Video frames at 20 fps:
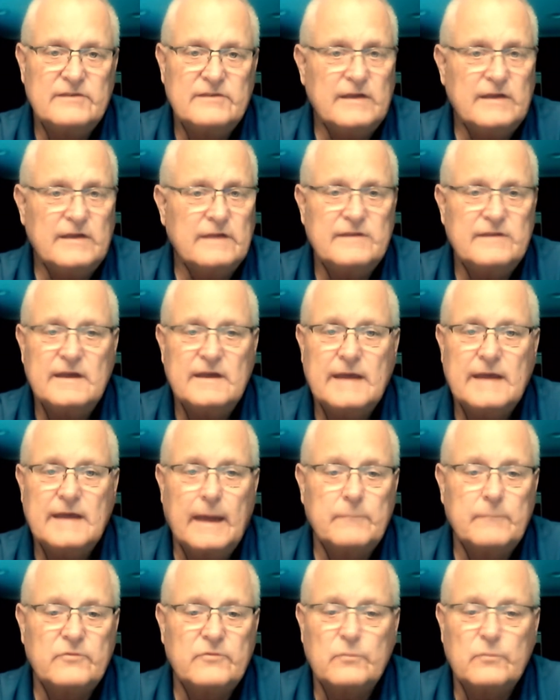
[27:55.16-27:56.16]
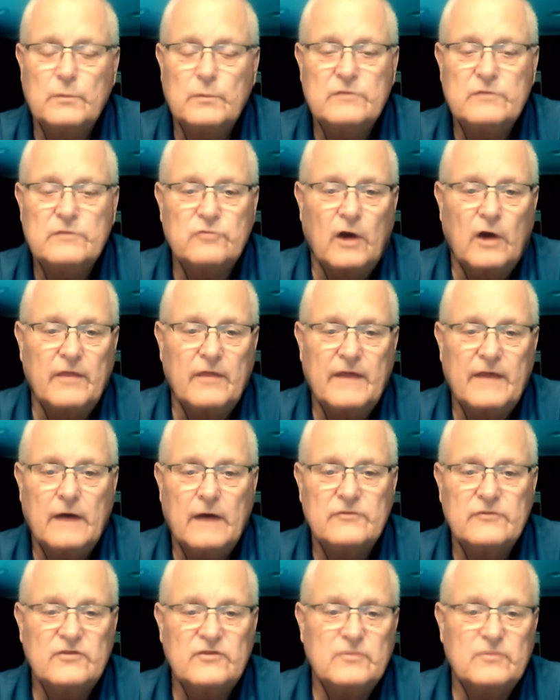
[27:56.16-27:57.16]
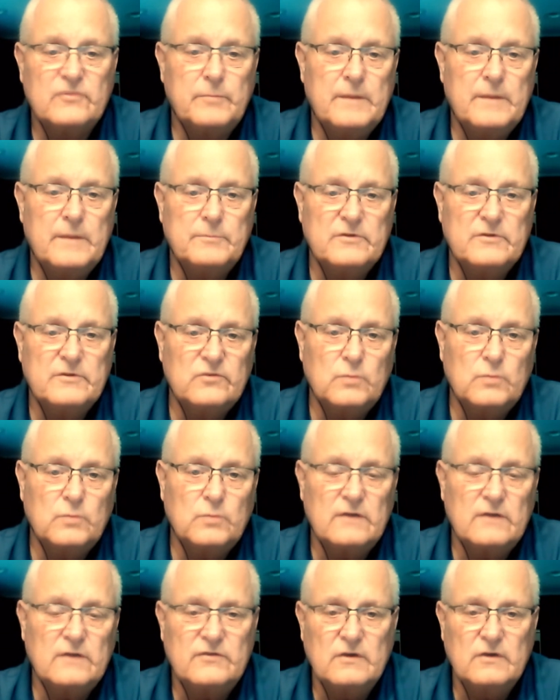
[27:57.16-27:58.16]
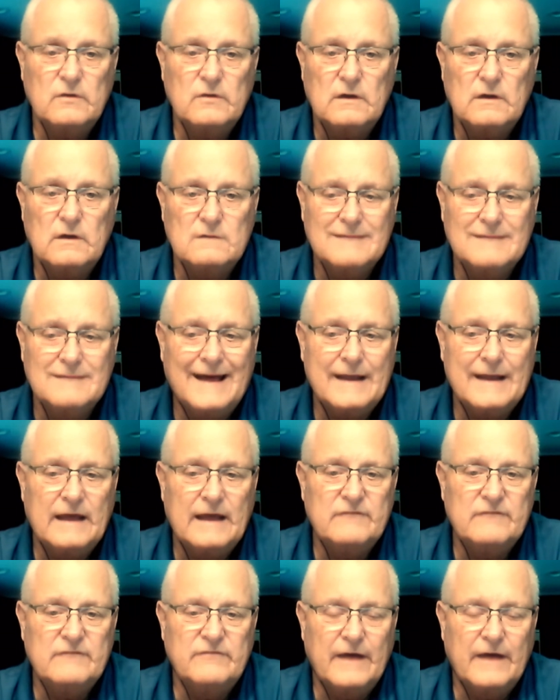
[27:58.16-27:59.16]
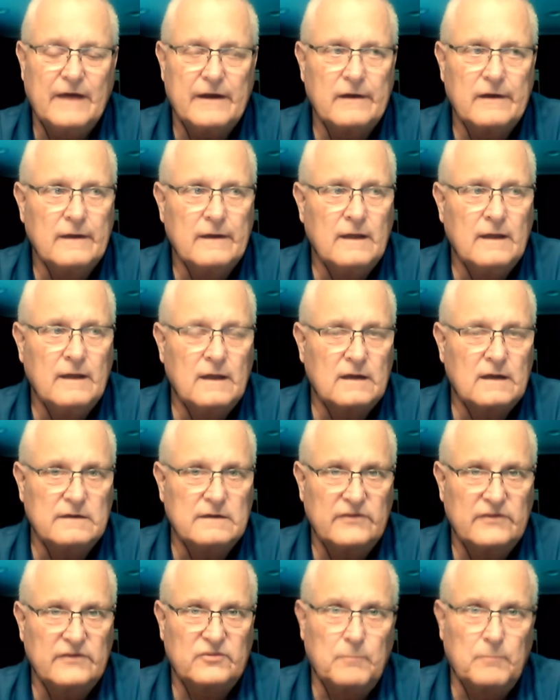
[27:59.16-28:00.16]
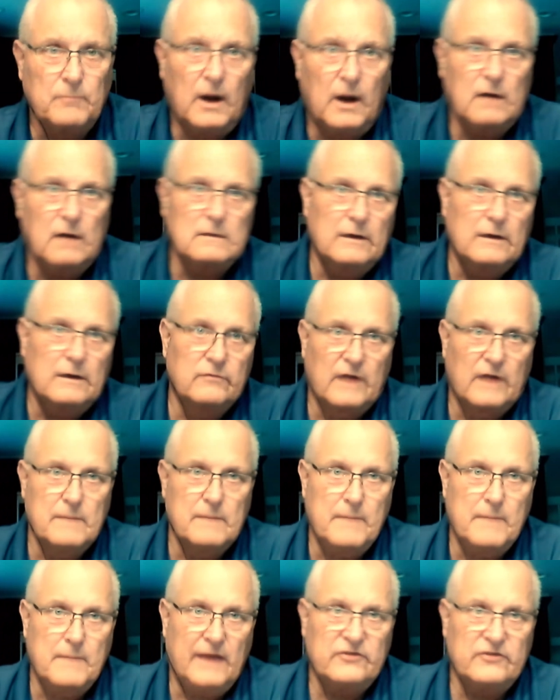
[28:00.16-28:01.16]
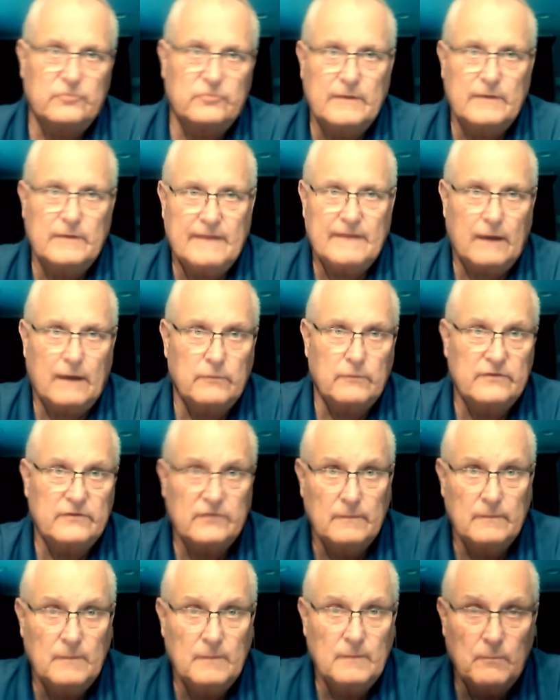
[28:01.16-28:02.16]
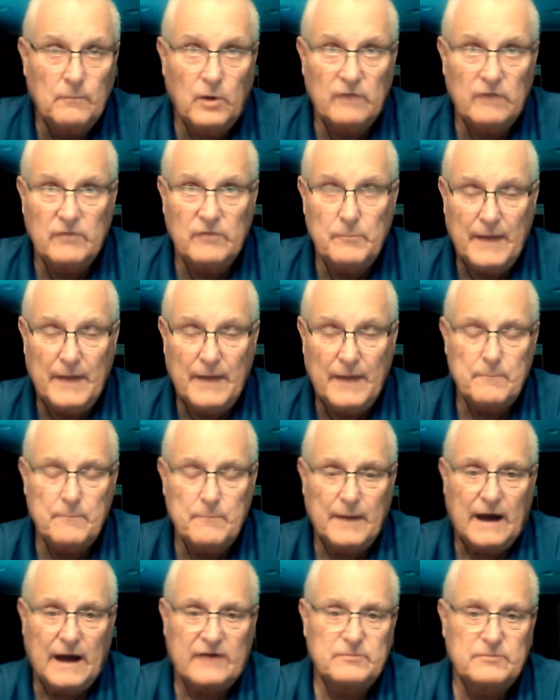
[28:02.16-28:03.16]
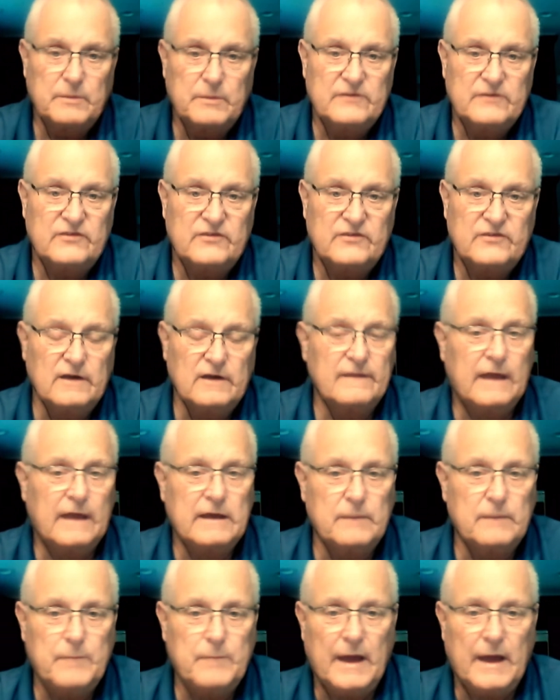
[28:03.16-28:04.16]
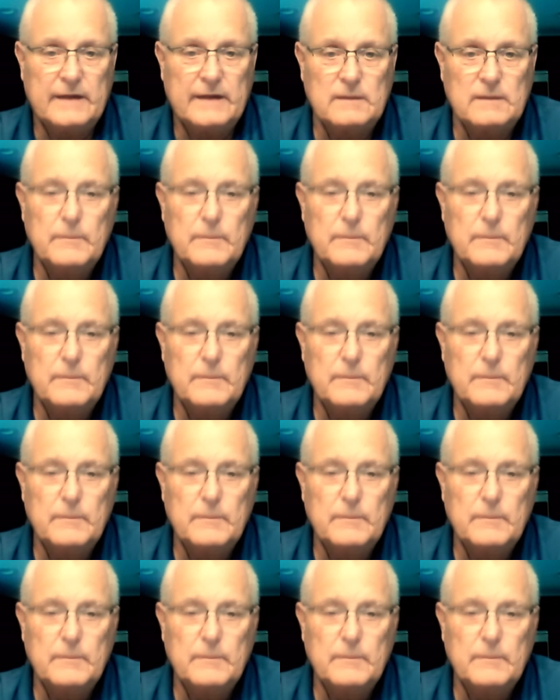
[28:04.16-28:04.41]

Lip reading: TNT games would draw thousands of people as well, too. A lot at better. Clint Small over on Main Street, that was more of a bandbox, but still they could pack